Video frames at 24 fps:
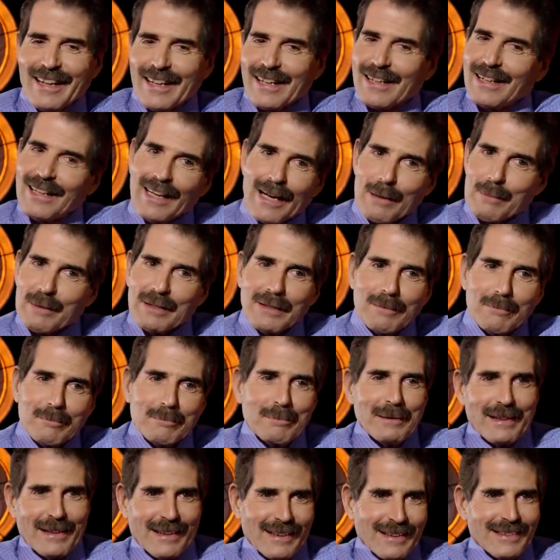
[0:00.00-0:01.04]
a climate,
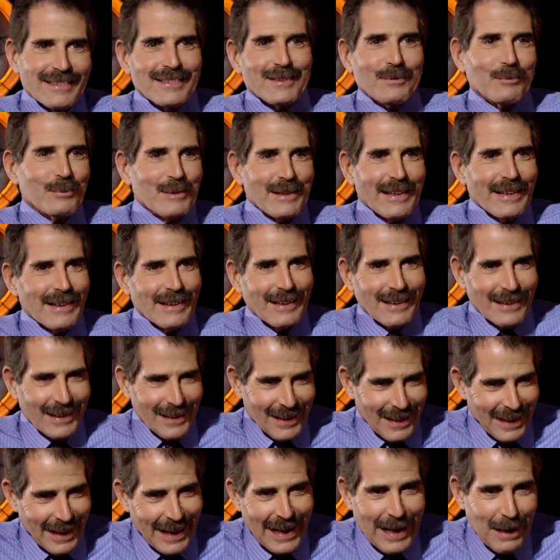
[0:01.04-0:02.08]
because we
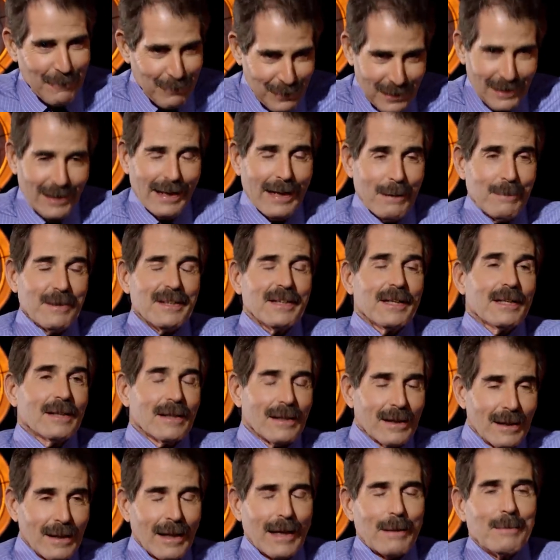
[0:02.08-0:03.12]
have climate
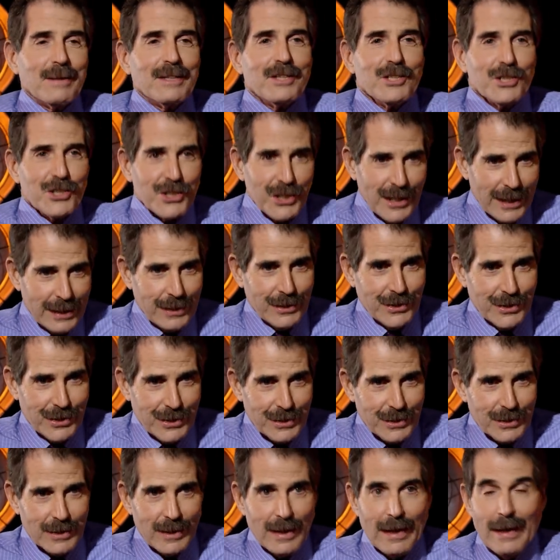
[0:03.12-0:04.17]
and climate
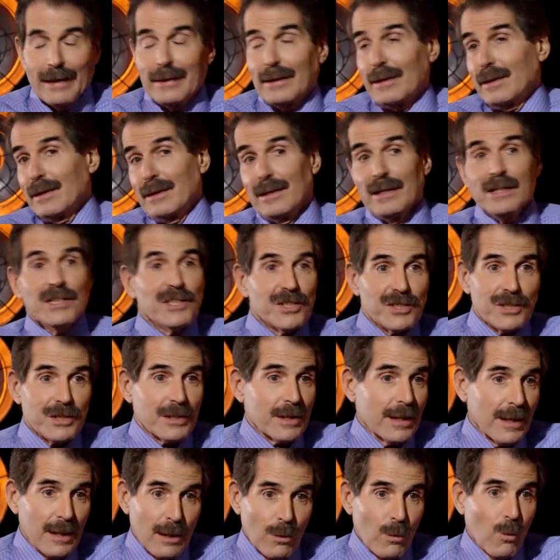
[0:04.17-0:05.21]
changes, and it is
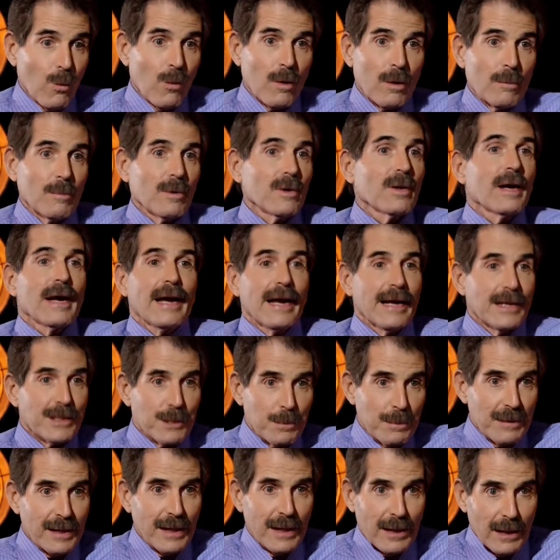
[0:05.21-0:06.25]
getting warmer, has
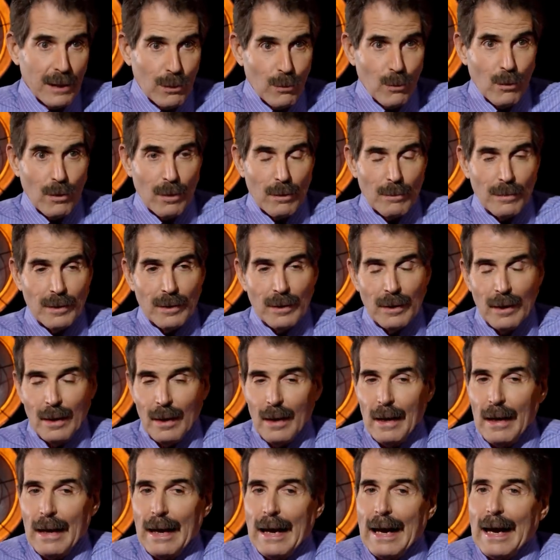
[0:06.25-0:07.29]
been getting warmer.
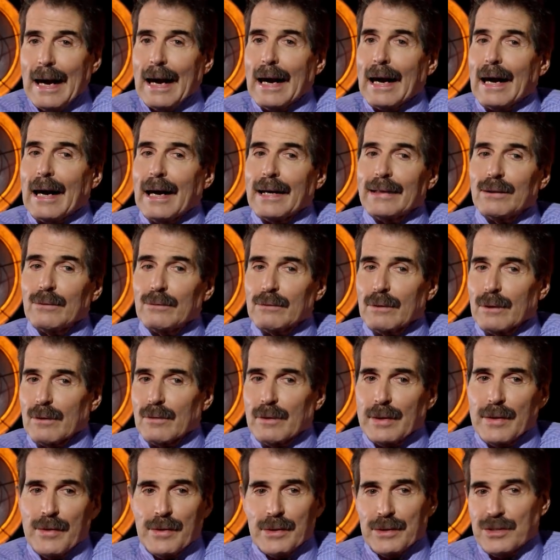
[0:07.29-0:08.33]
I don't
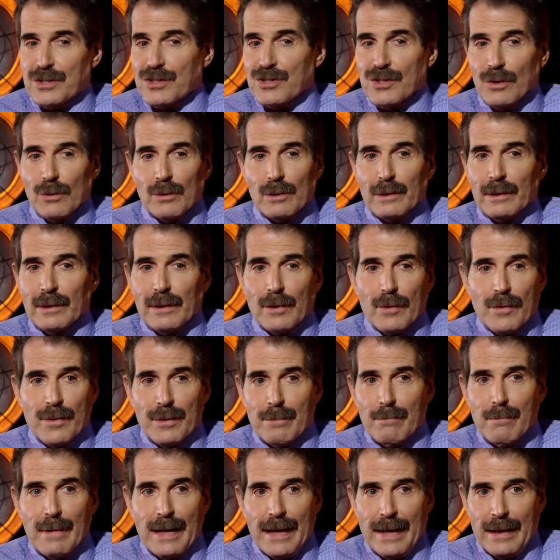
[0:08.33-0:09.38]
agree that it's so clear
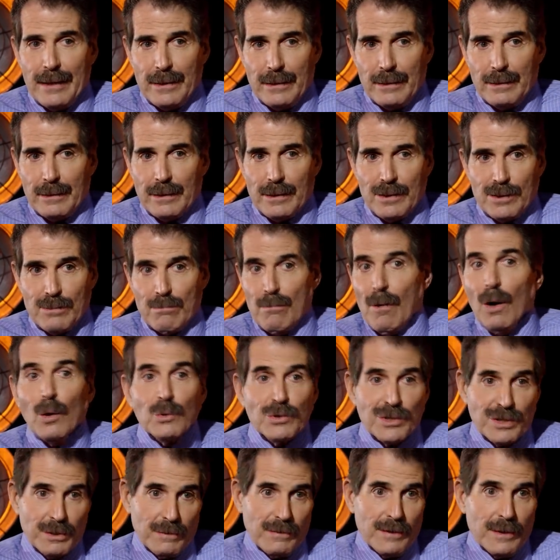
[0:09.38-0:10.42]
that man does
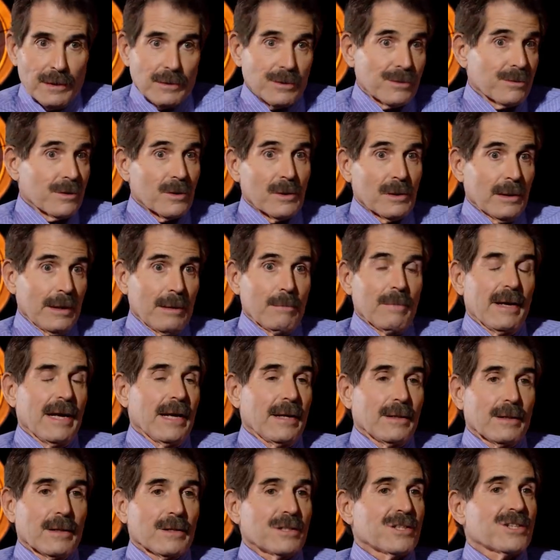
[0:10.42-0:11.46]
most of it. Certainly
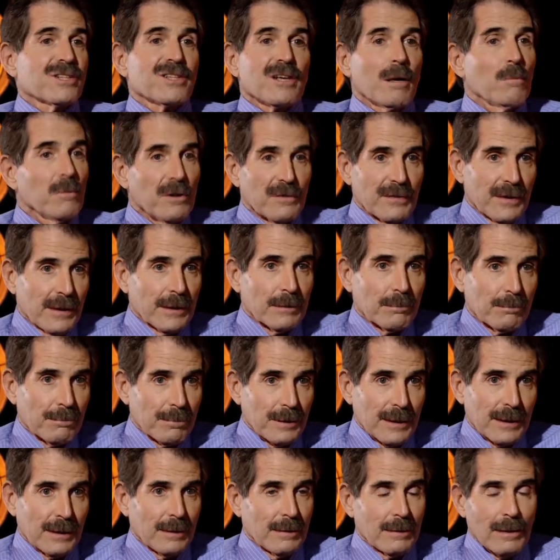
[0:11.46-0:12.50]
man does some of it,
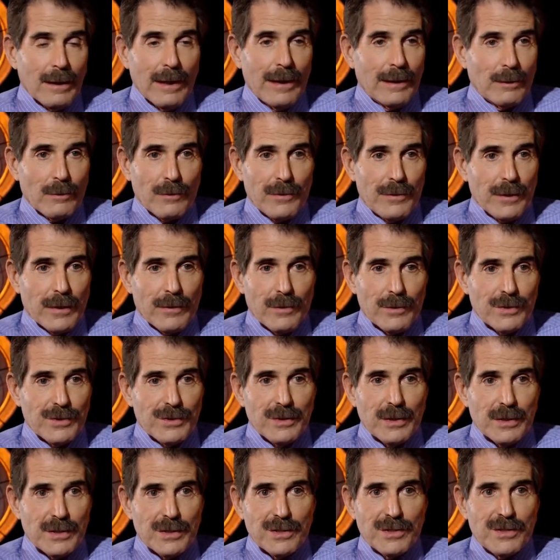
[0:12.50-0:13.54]
but I don't think
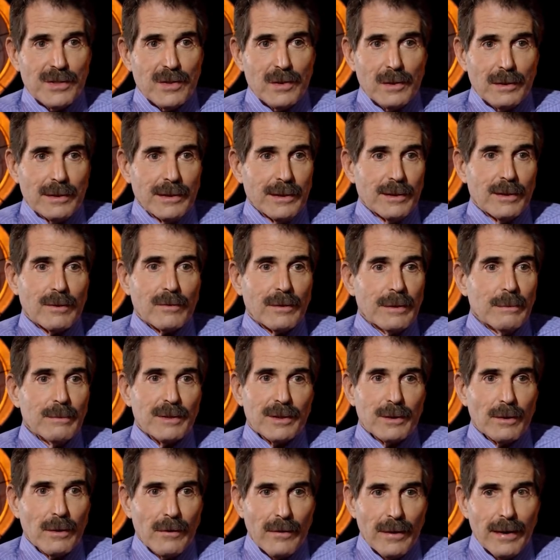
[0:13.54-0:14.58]
there's necessarily
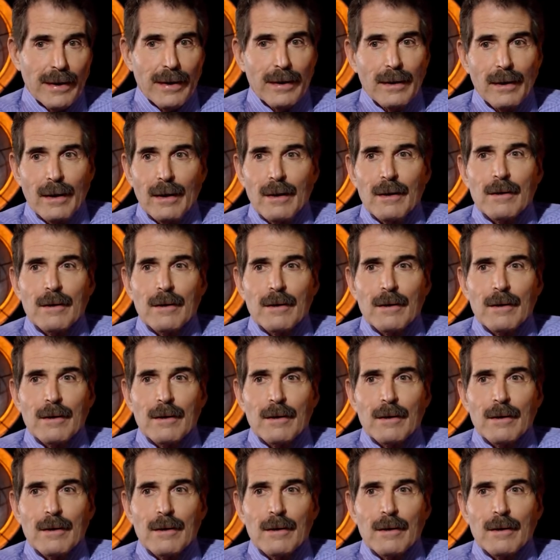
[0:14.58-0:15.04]
agreement on that.